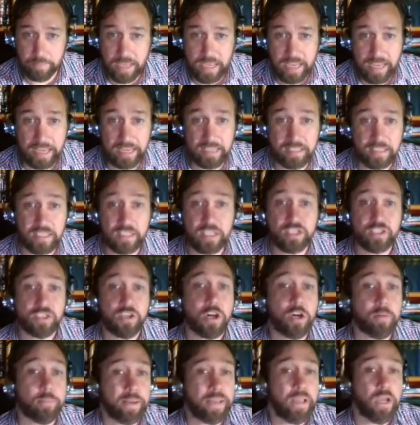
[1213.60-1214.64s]
He's
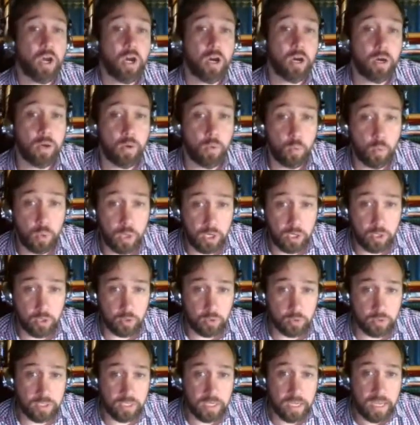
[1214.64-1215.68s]
disturbing her
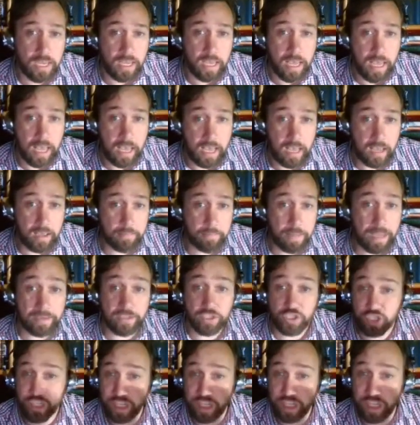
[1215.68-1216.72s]
world. And
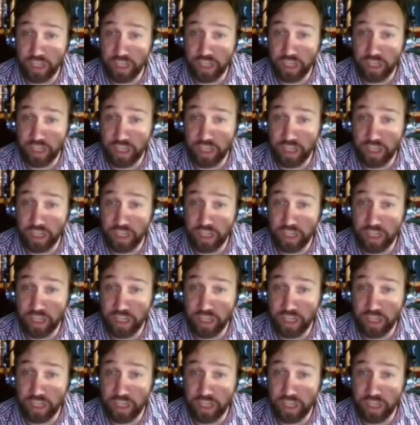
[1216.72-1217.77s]
she's still got this in her
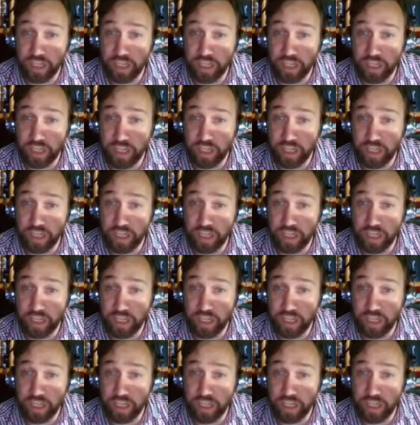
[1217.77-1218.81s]
mindset that she's
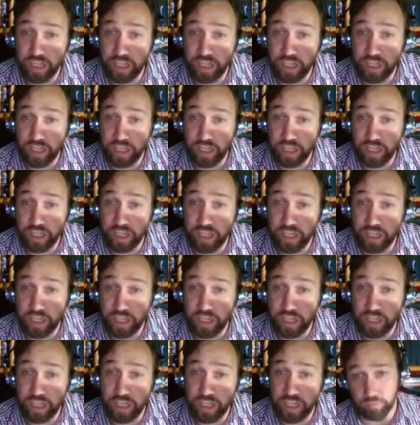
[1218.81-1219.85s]
still waiting for the
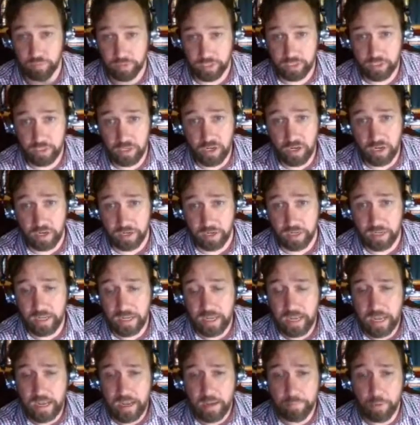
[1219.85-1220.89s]
husband to return.
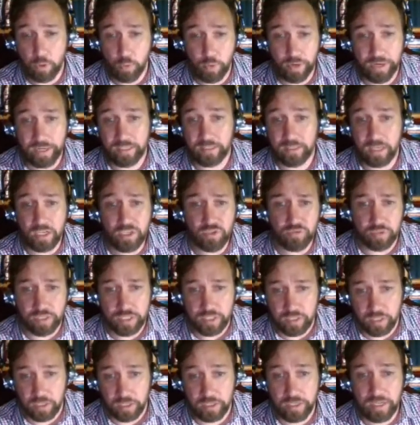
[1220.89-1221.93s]
But when he does
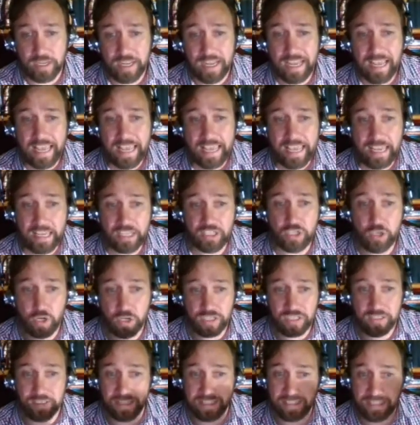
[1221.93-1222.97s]
return, he's not
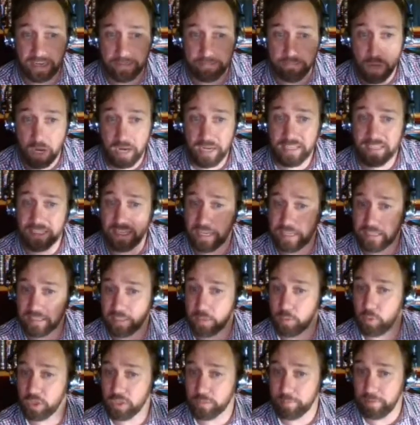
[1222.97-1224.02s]
in the same mindset as he
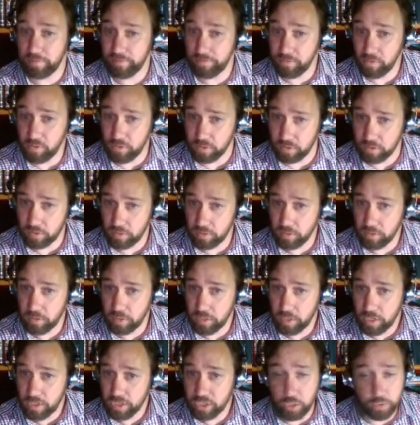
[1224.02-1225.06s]
was before.
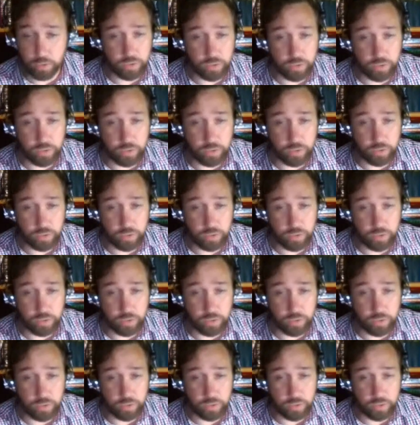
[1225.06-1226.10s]
So it's not going to be as
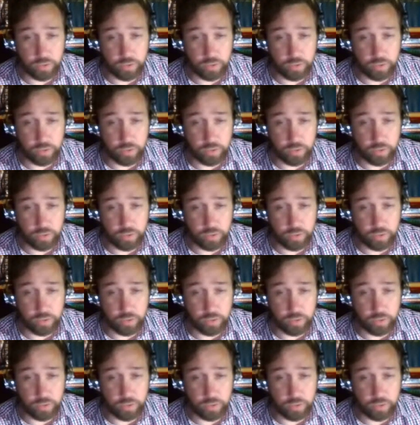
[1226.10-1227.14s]
rosy as she was
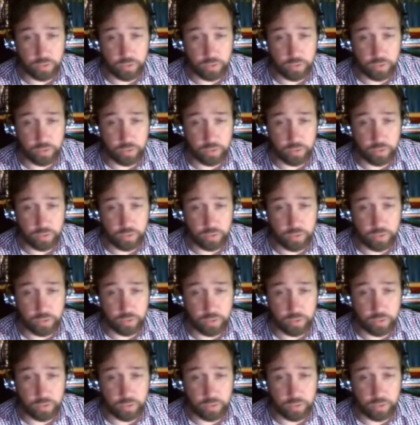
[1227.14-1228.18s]
once hoping.
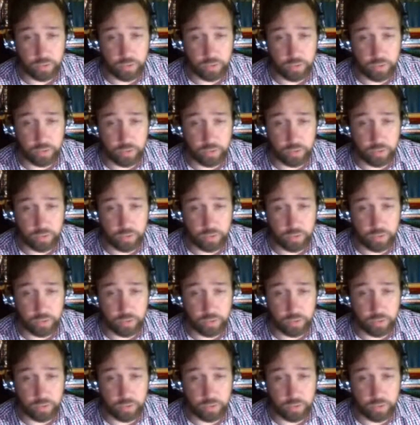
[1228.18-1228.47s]
Now,